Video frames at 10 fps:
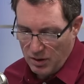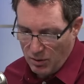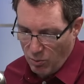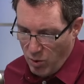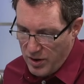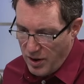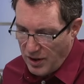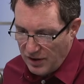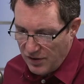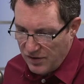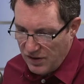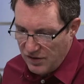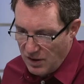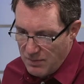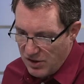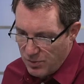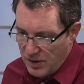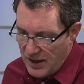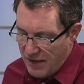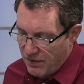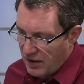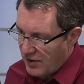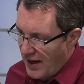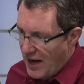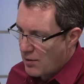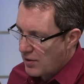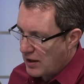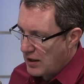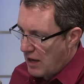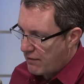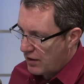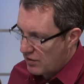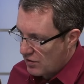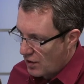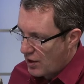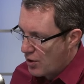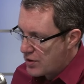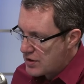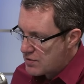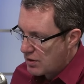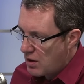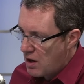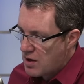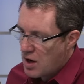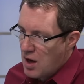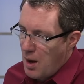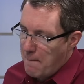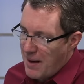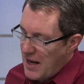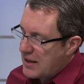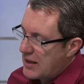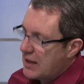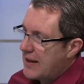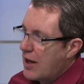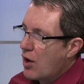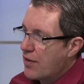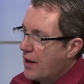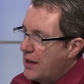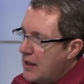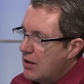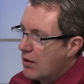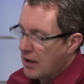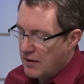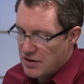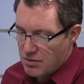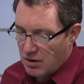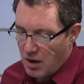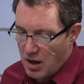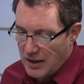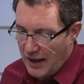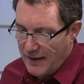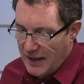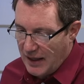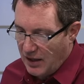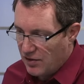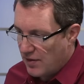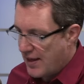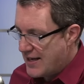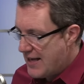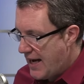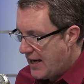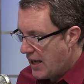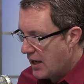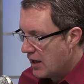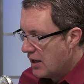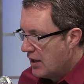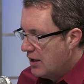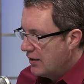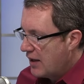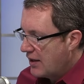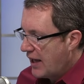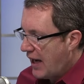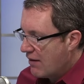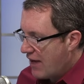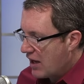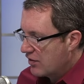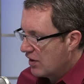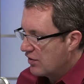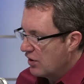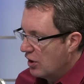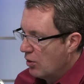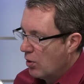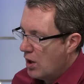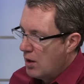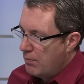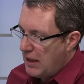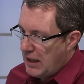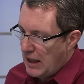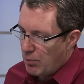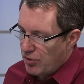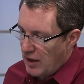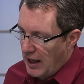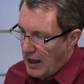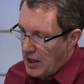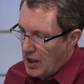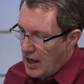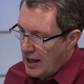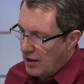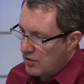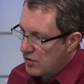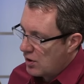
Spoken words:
One of the things that's easy to miss with Netflix, and I don't think Netflix is alone in this regard, but I think they are the leader in this regard, and it is the data that they have access to, being able to analyze